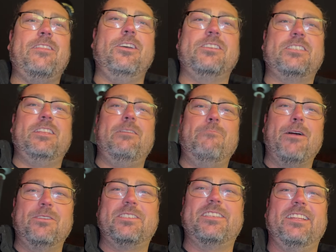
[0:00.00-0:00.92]
looks the
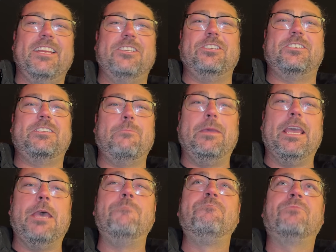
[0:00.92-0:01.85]
most delicious to
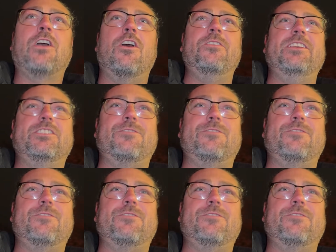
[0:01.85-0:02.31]
me are these